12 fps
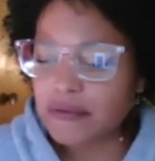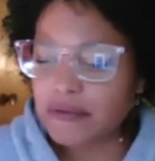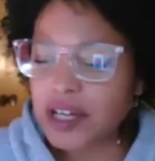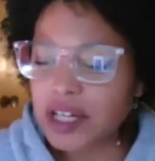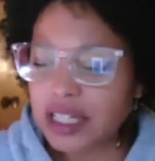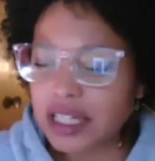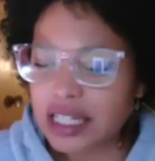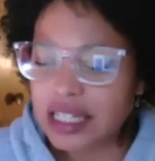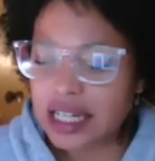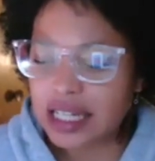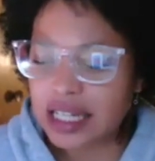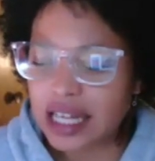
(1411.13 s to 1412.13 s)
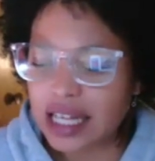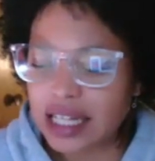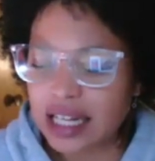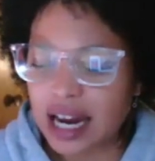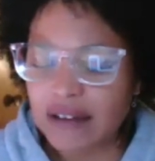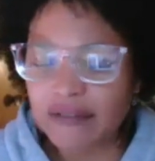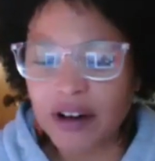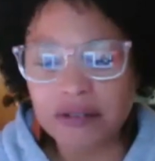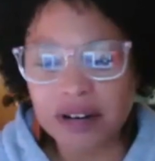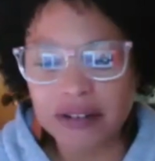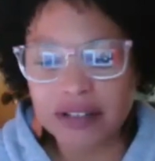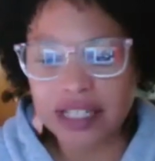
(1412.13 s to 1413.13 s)
feeling this like thing that I felt
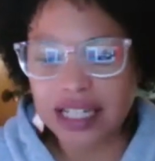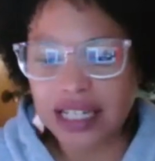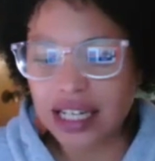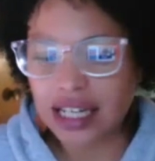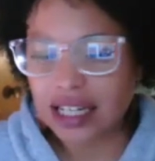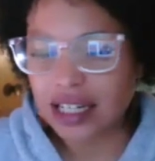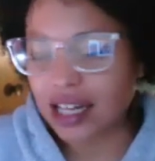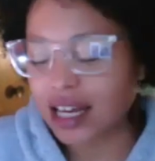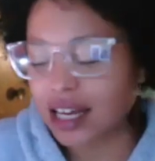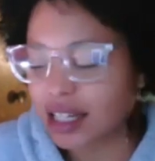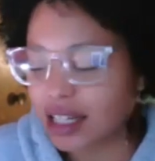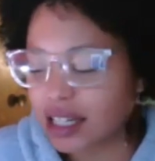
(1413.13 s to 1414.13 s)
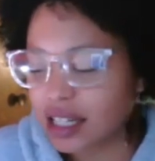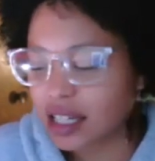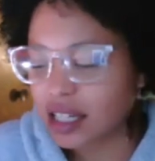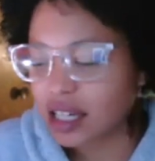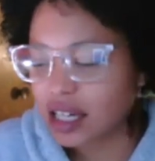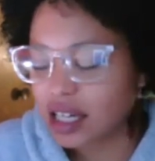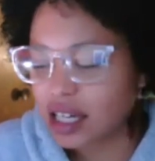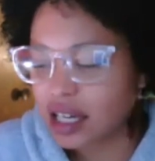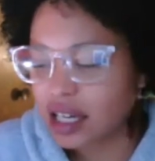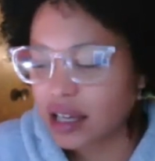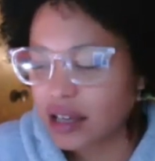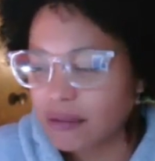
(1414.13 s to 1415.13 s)
when I was a kid, like
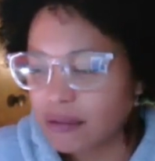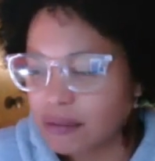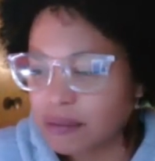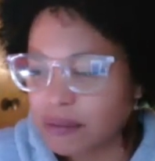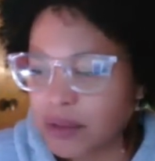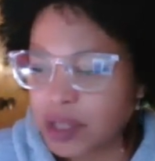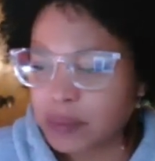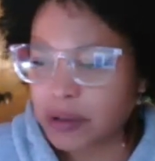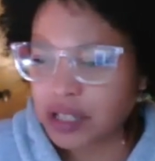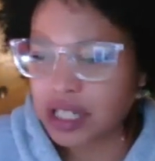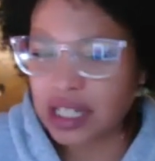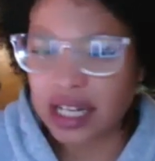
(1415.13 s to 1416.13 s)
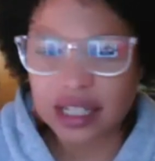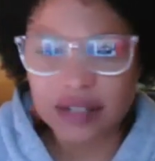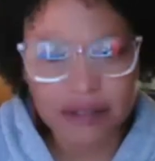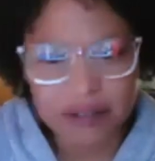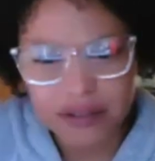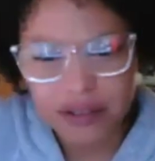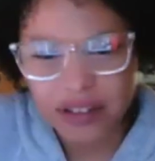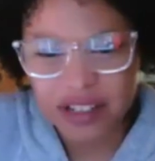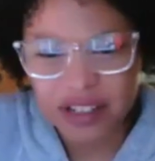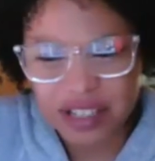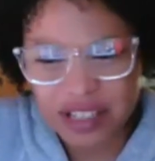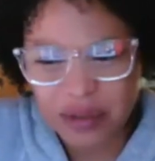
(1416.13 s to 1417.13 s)
this person's asking for food and
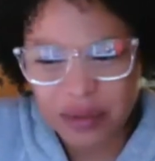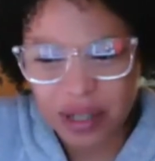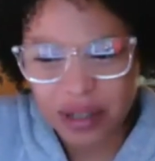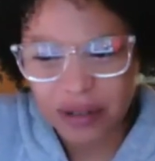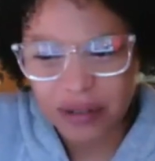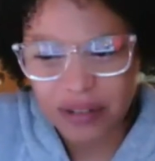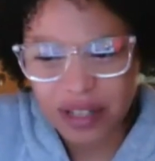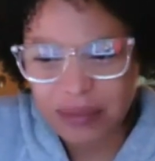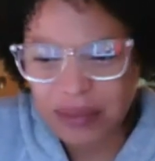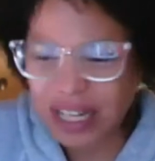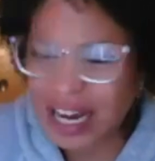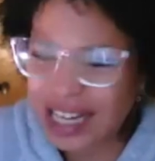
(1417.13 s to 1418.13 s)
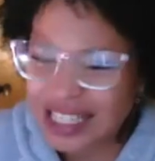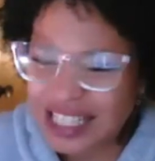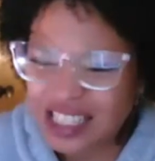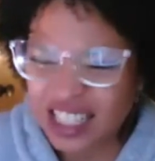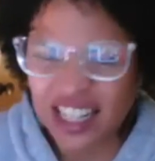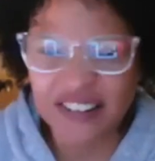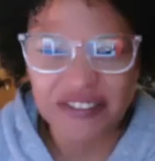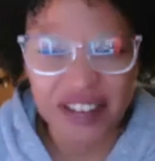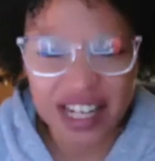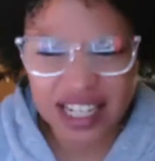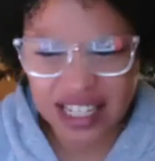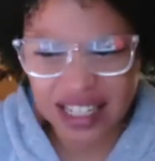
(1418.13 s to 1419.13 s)
you're just gonna walk over them. Like I still get
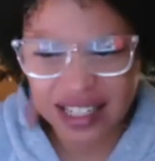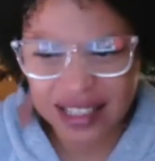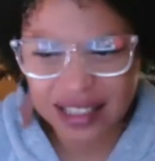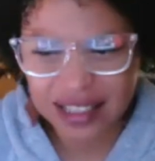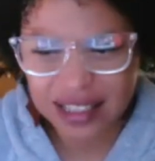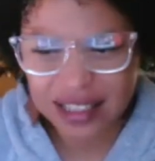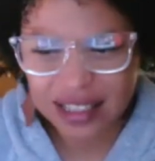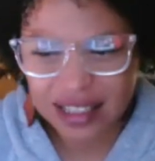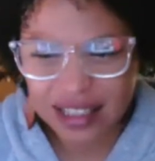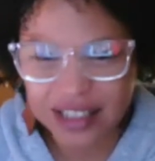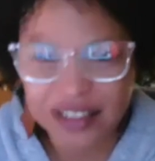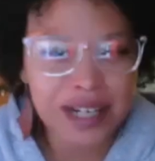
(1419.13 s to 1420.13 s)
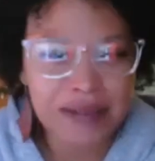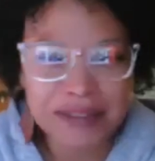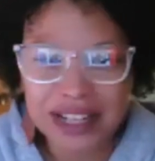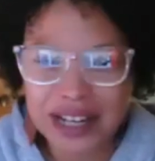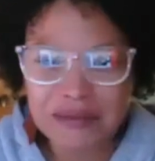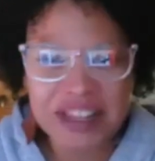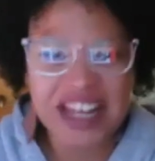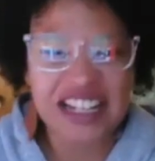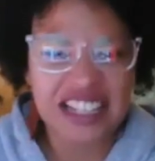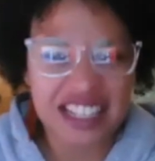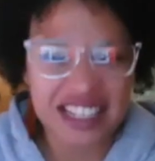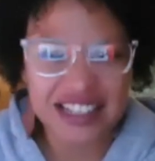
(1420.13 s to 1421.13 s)
offended. There's something in me
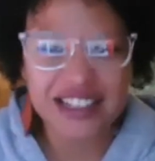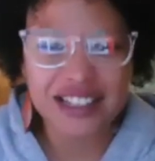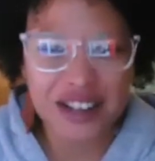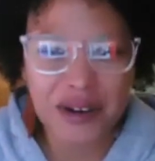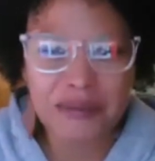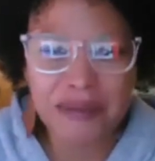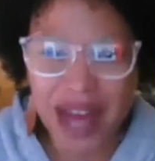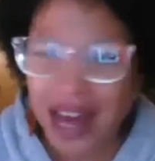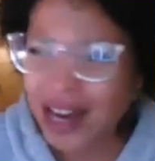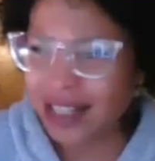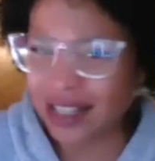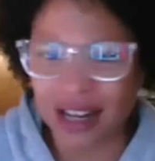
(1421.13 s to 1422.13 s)
that's still so mad at